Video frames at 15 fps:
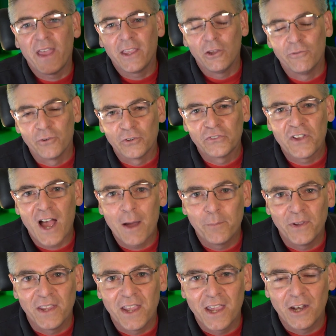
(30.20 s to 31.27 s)
you for
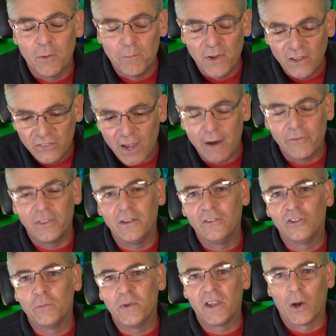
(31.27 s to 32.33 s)
stopping in. It means everything to
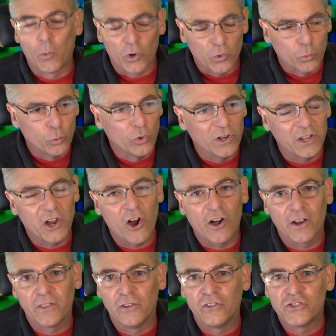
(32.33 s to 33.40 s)
me. I work really hard at
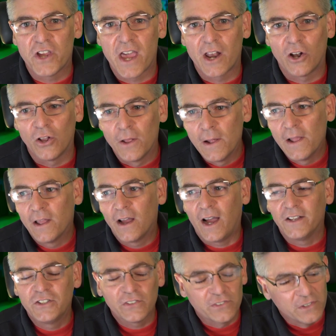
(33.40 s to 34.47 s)
this channel. I
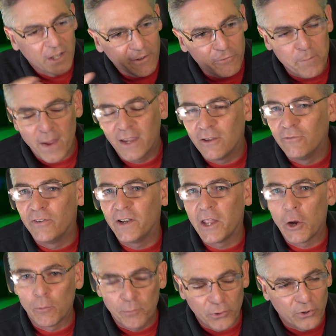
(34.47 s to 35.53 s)
just love making video
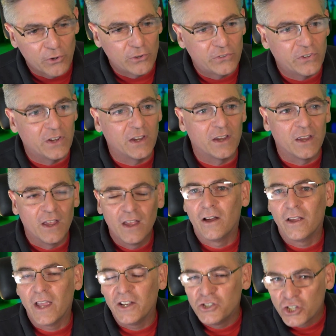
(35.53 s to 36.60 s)
and producing
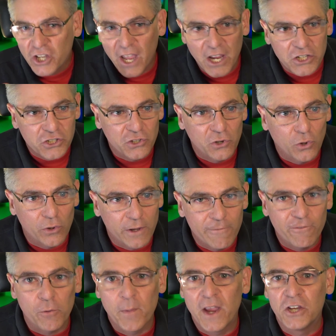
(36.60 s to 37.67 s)
educational
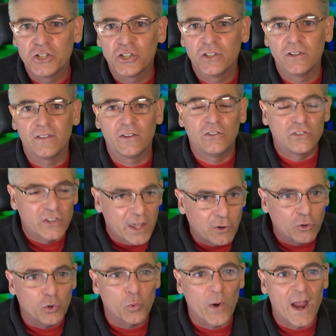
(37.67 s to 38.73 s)
information centered
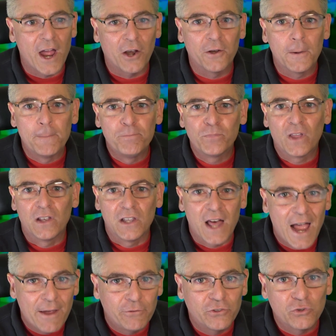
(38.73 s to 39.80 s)
around
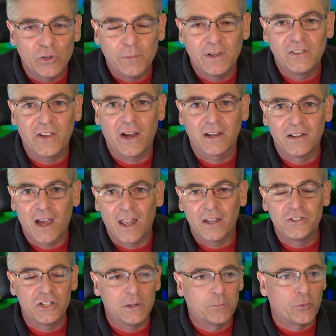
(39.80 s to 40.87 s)
live streaming
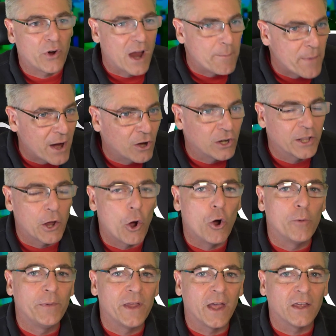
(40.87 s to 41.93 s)
technology, primarily
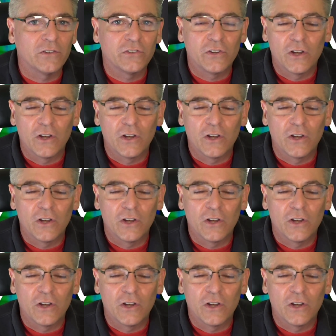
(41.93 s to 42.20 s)
OBS,